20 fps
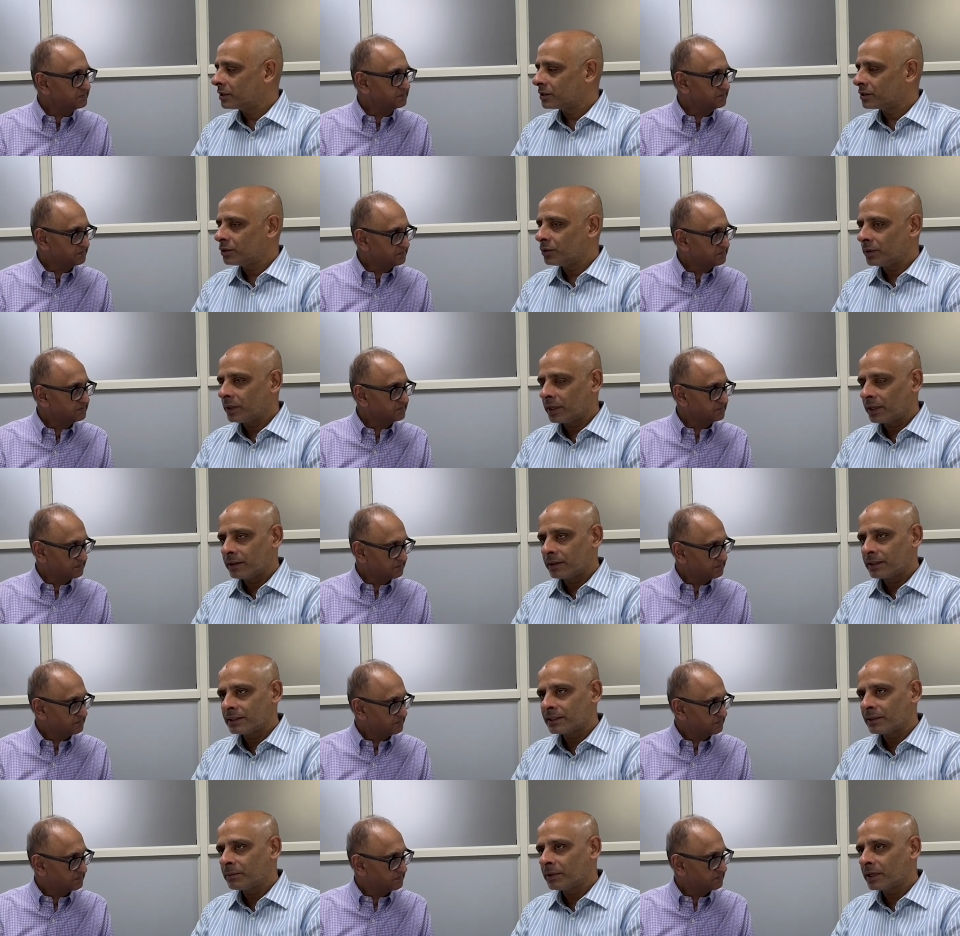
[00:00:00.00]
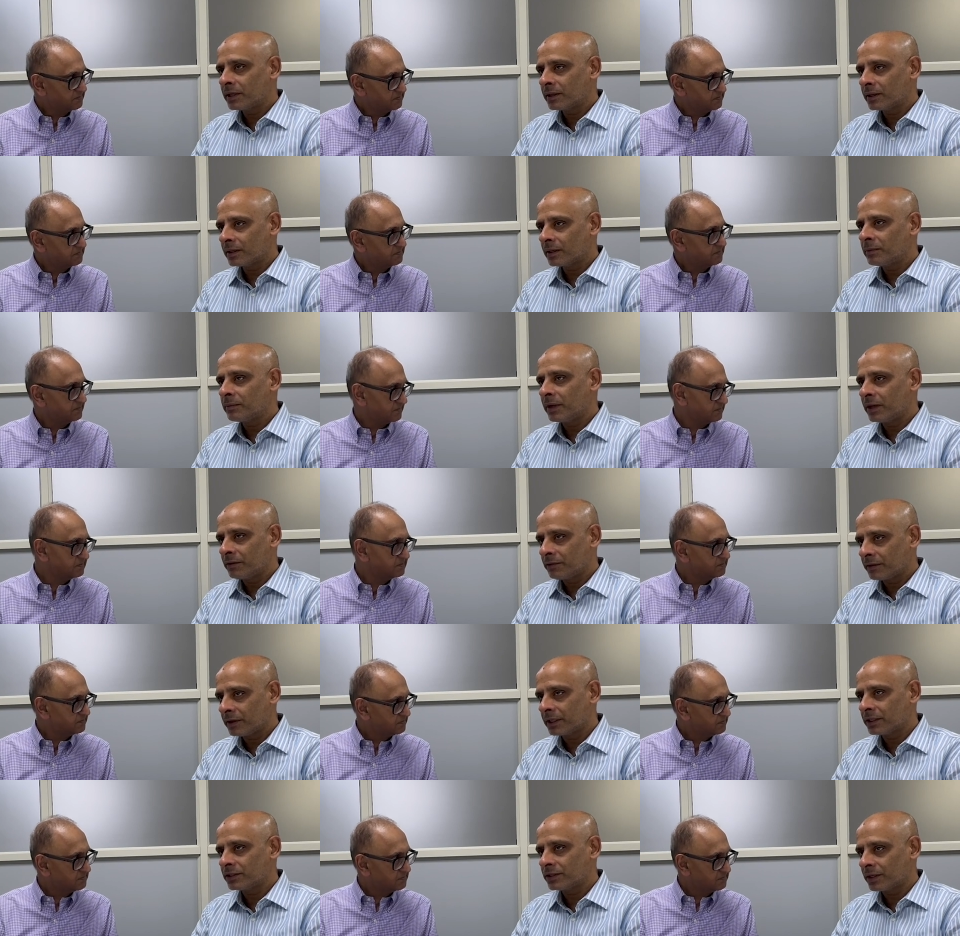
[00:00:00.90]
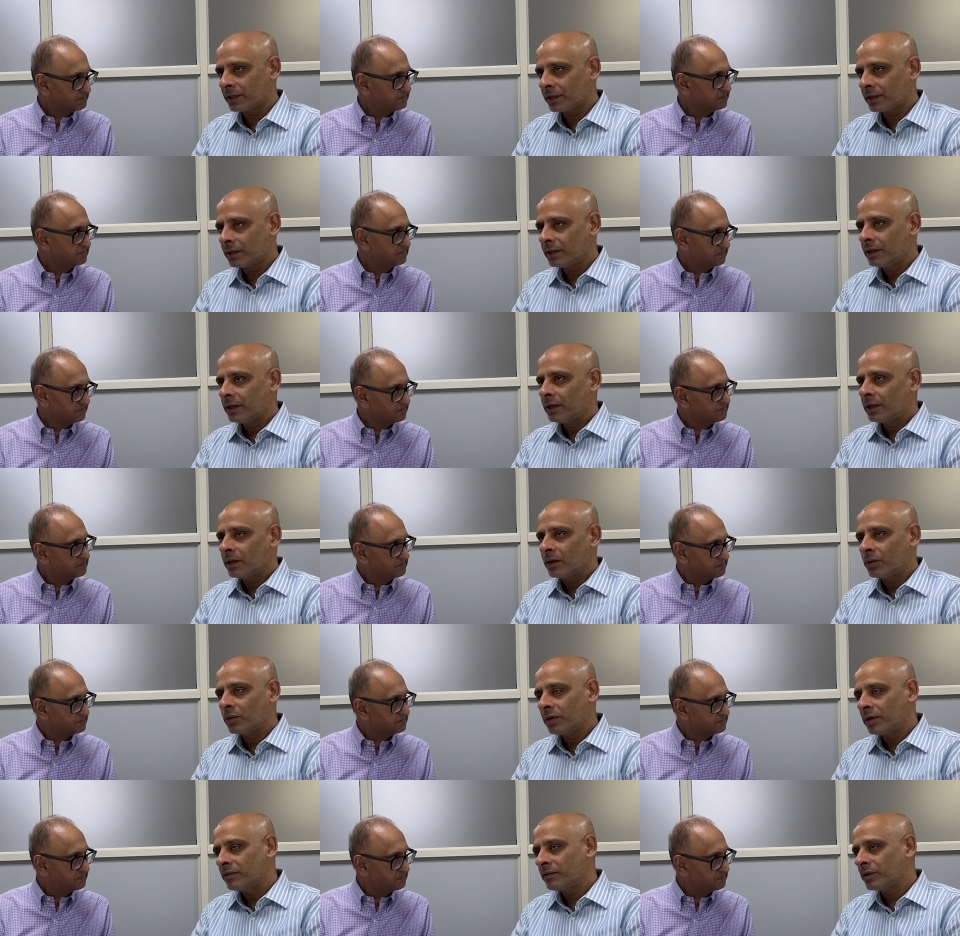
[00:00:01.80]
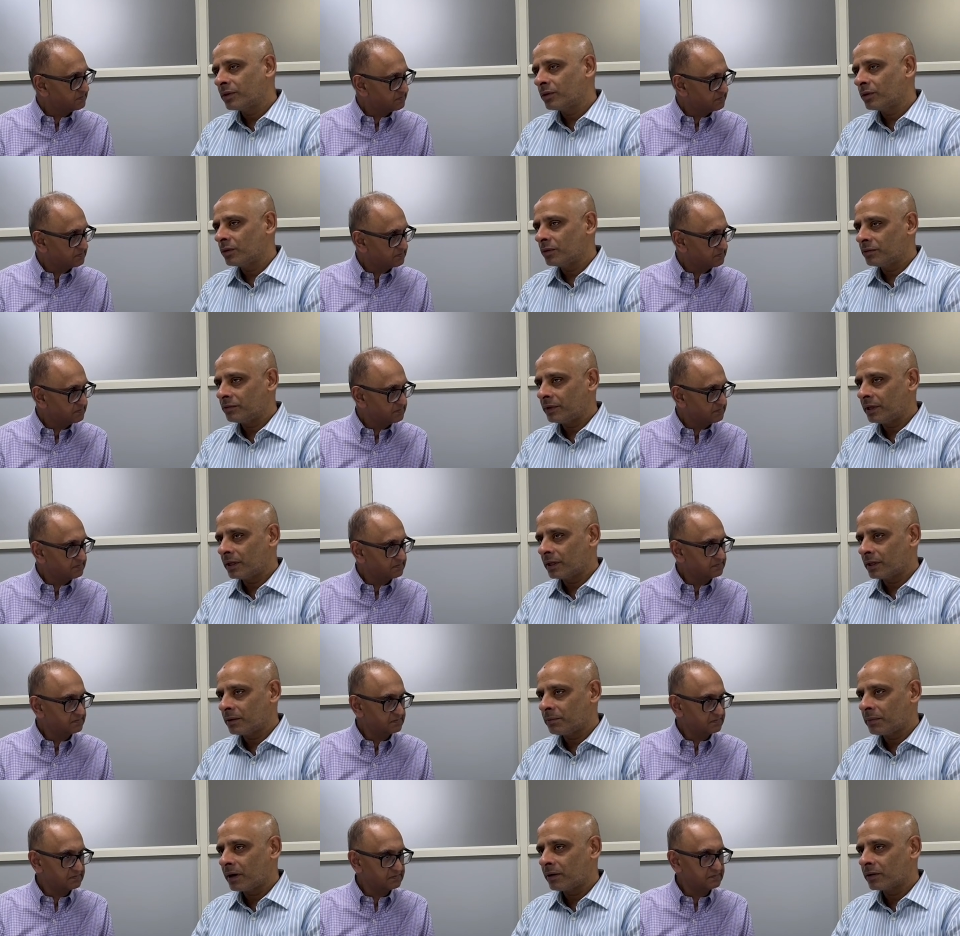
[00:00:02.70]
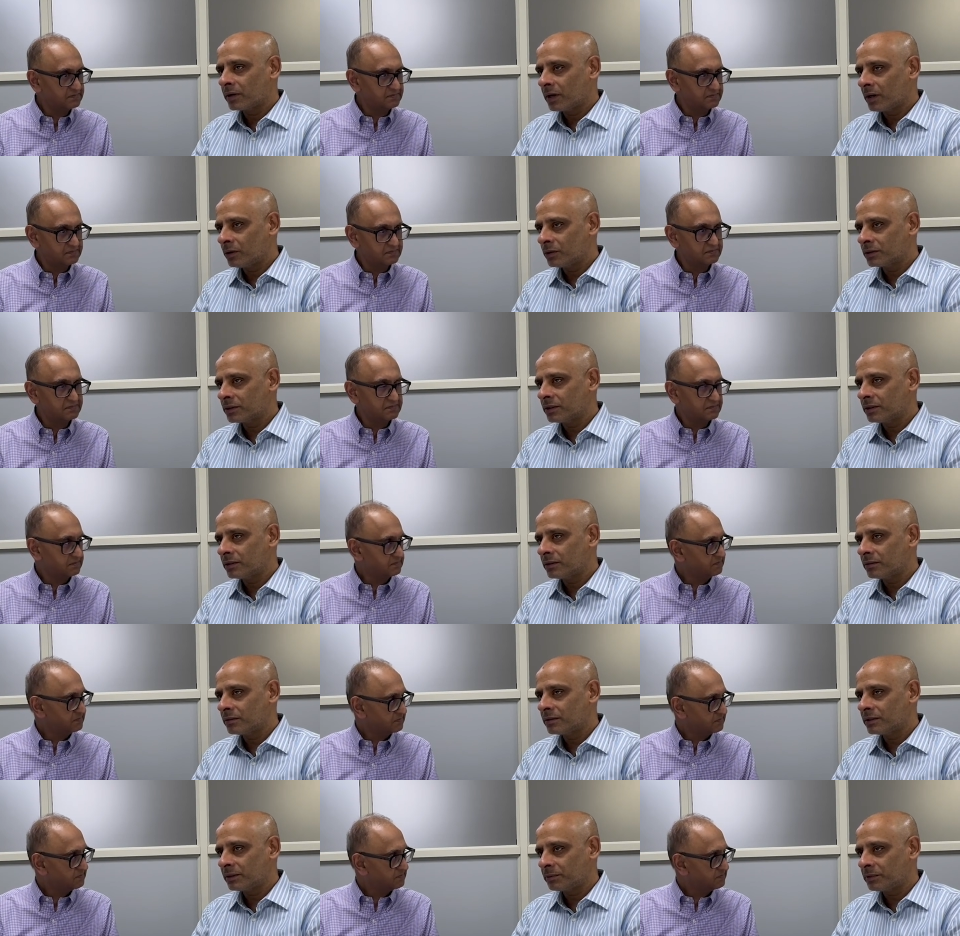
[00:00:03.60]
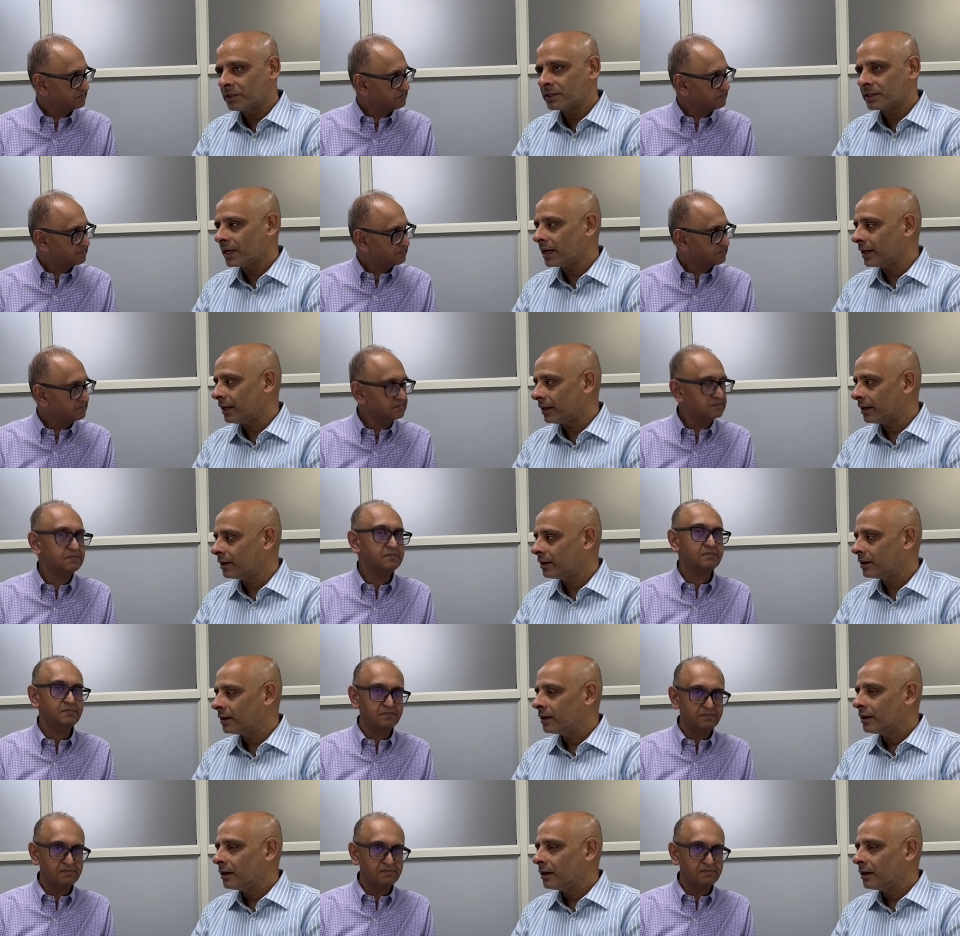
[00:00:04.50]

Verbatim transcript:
Speaker 1: is doing in the semiconductor manufacturing, you know, even though we are a powerhouse in chip design, um,